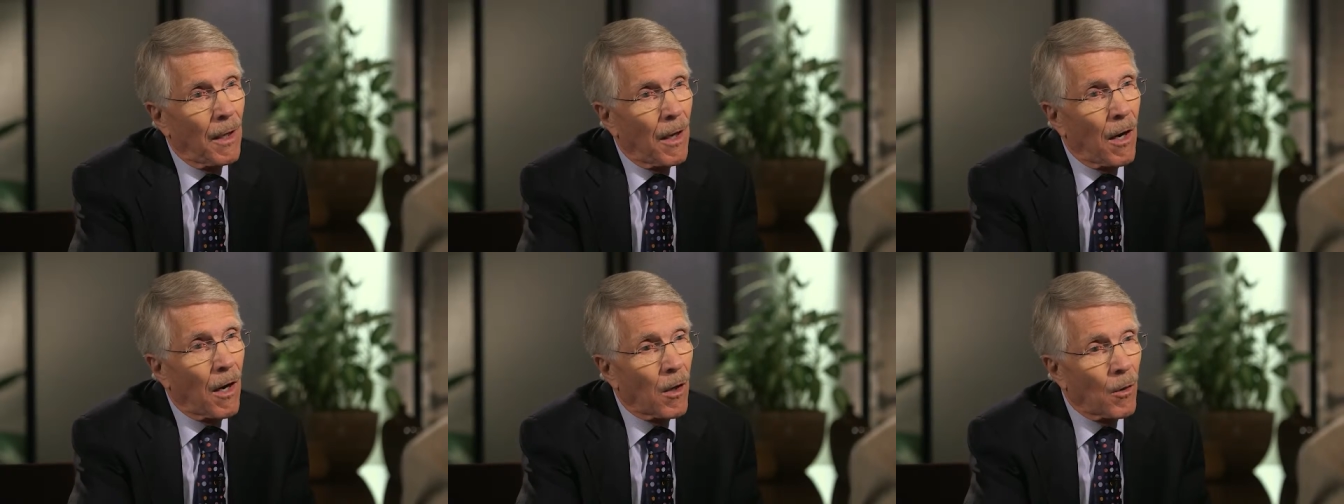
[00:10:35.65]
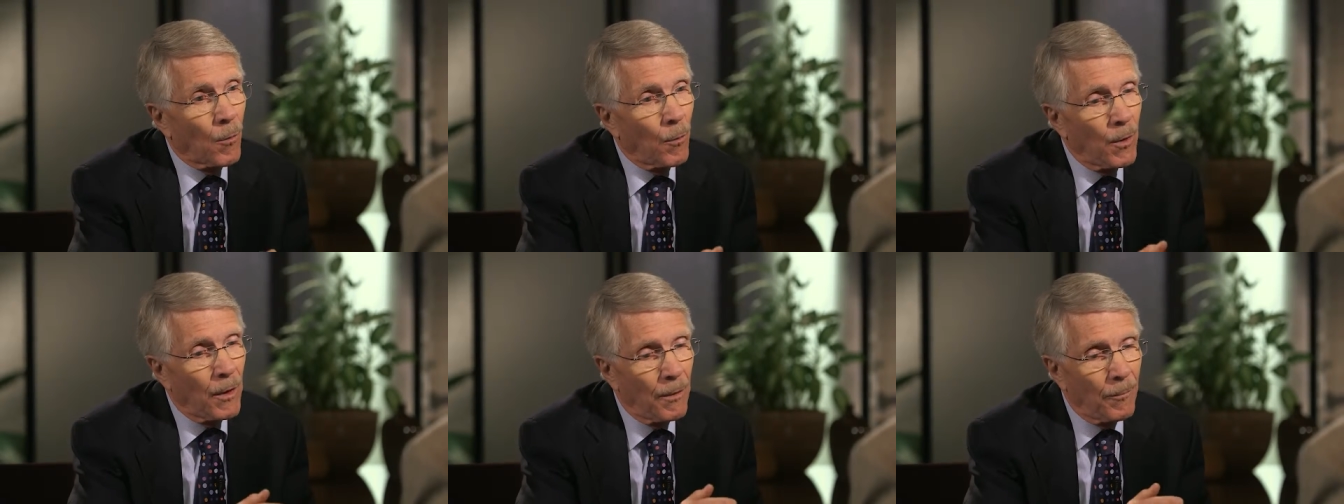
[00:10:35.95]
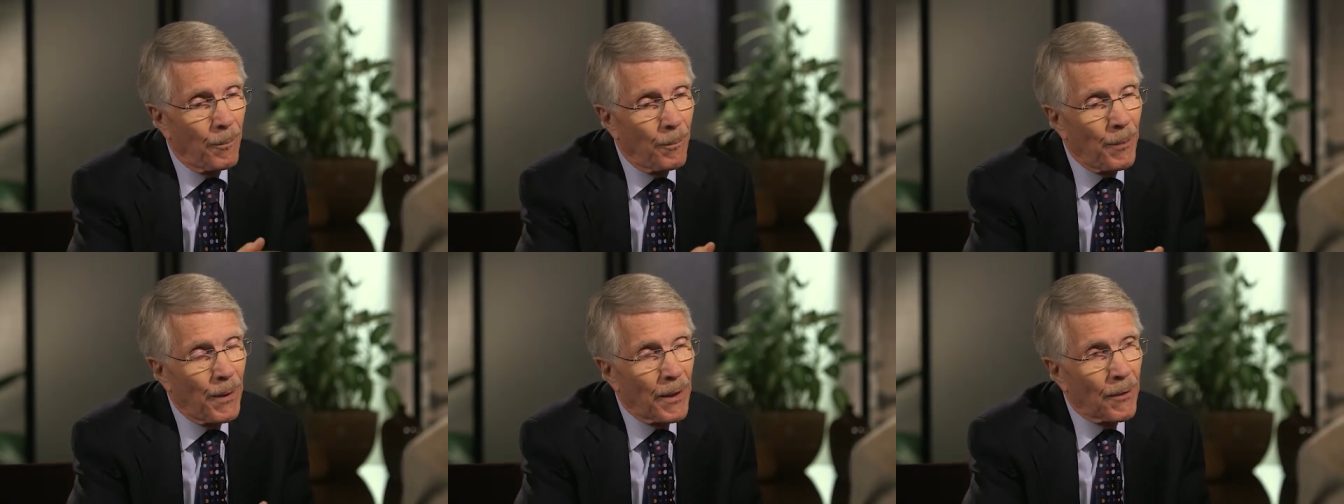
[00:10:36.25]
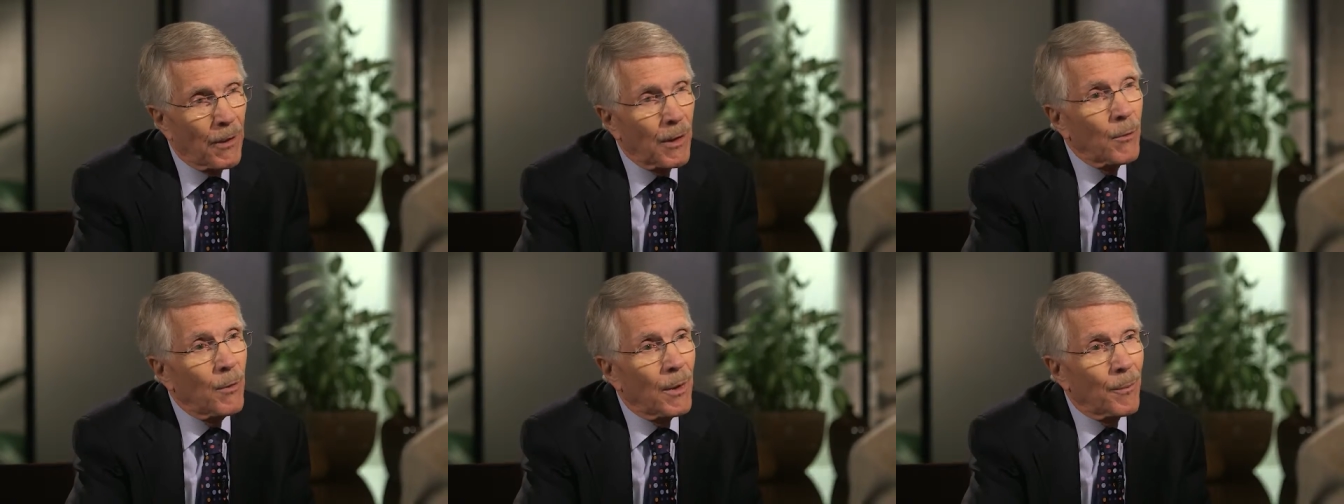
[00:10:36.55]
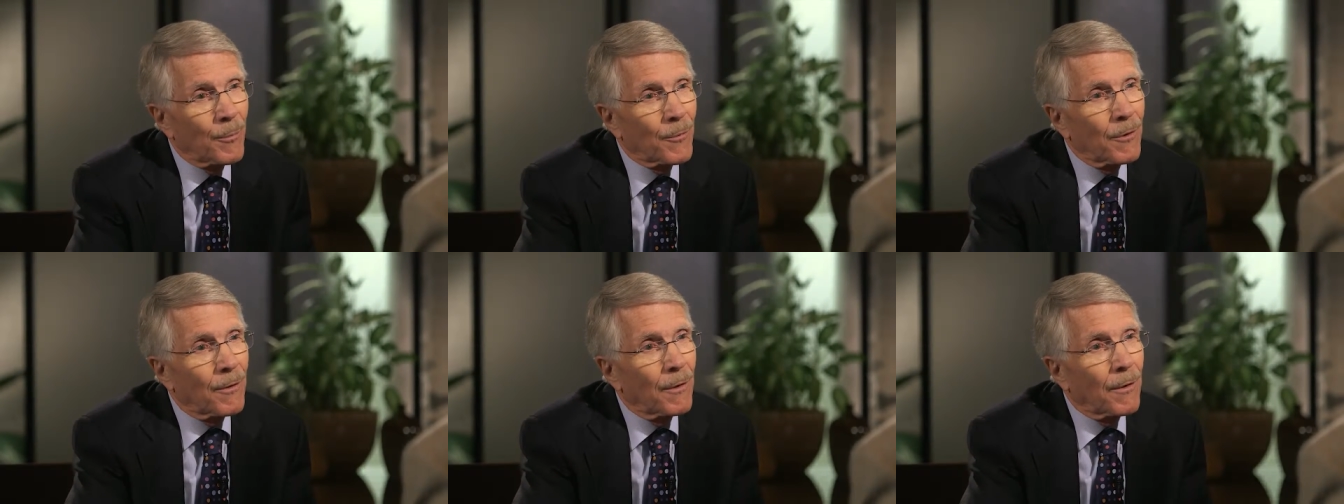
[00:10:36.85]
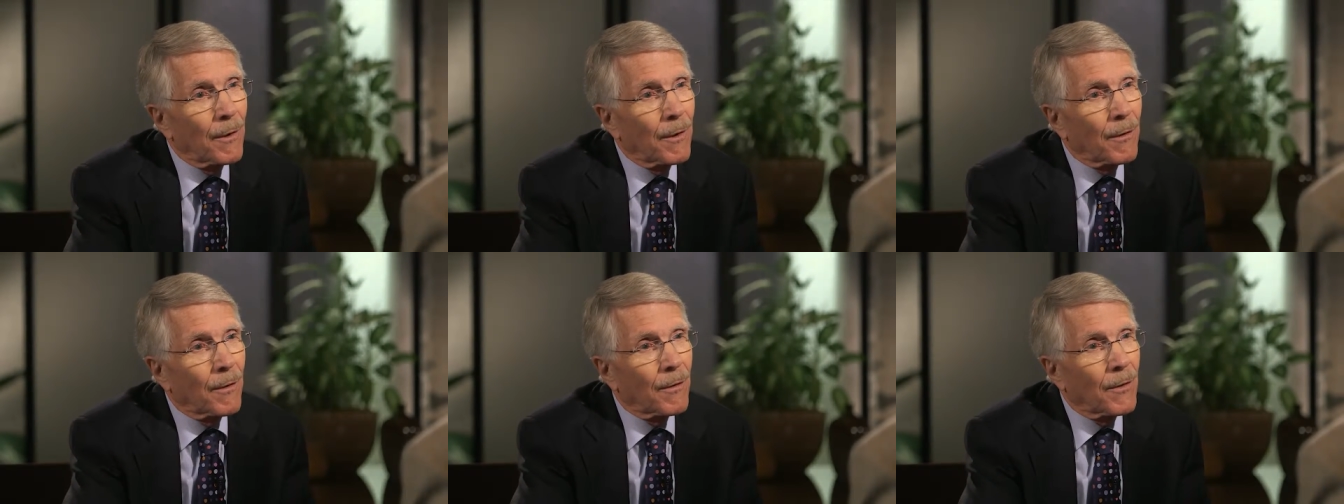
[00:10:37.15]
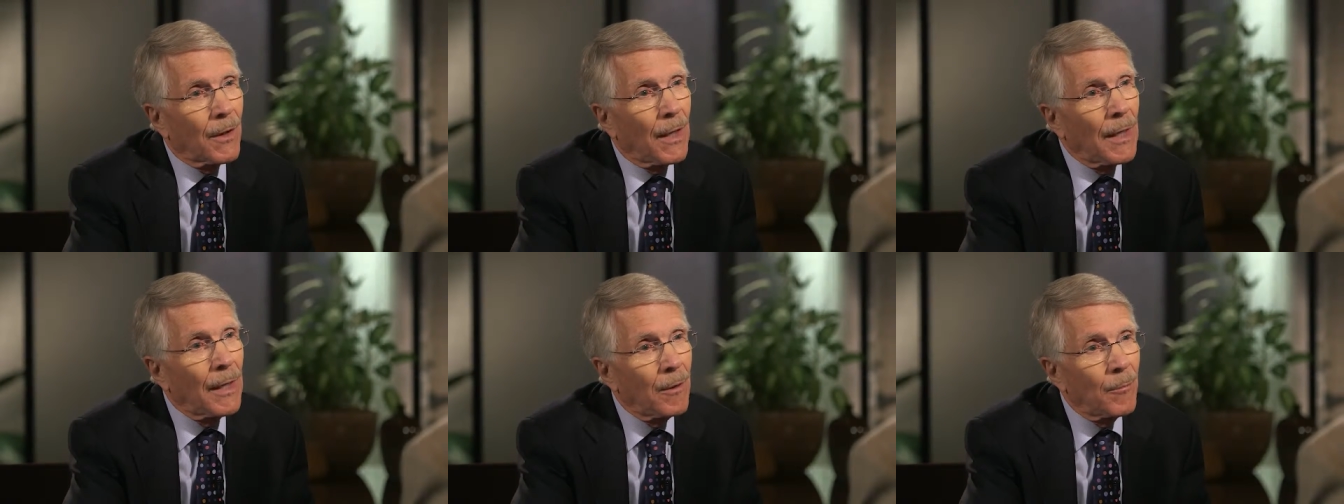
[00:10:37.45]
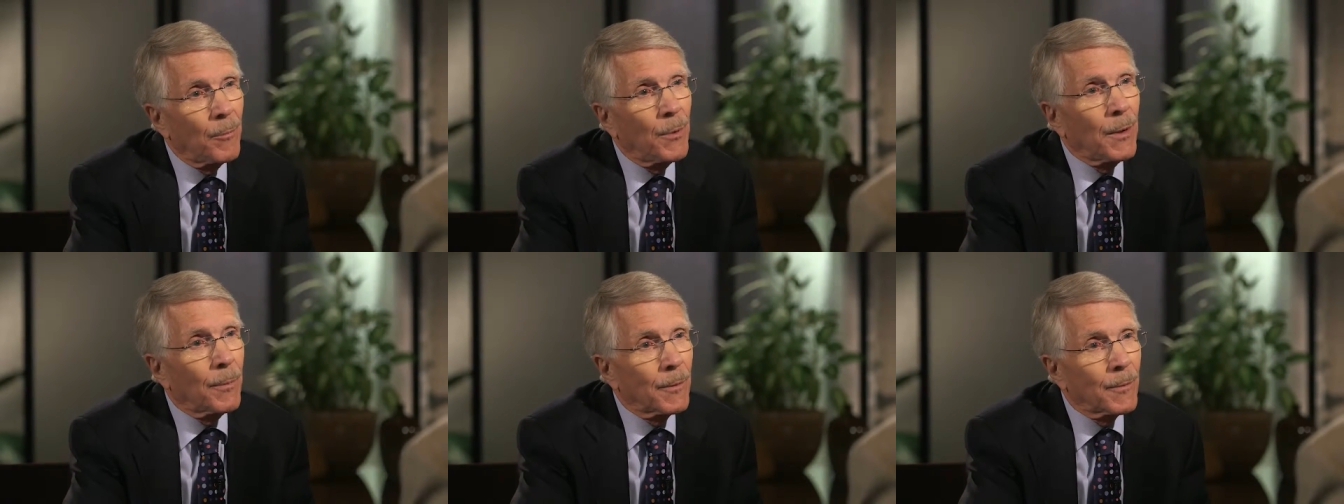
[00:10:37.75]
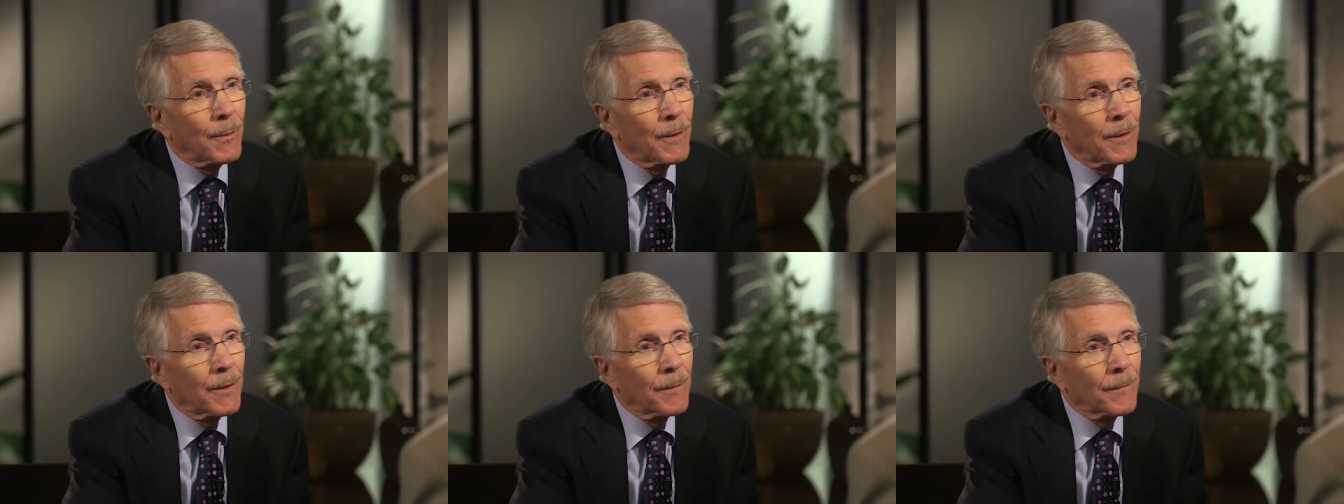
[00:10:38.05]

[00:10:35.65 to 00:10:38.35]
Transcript: are we better equipped to help people with